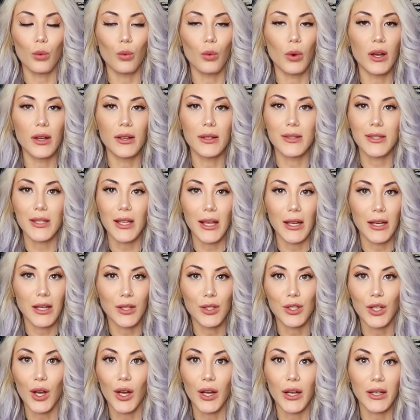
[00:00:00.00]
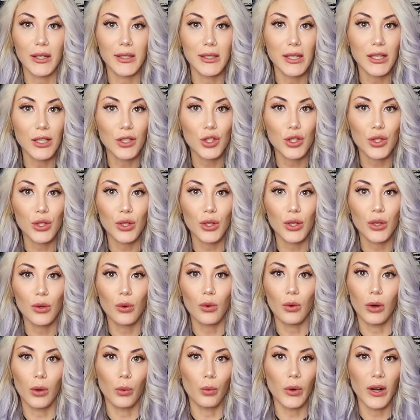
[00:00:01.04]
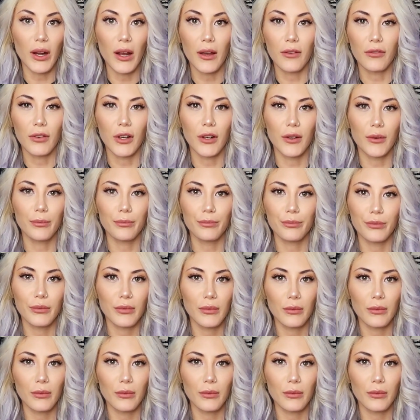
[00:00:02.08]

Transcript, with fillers: was an exotic dancer or whatever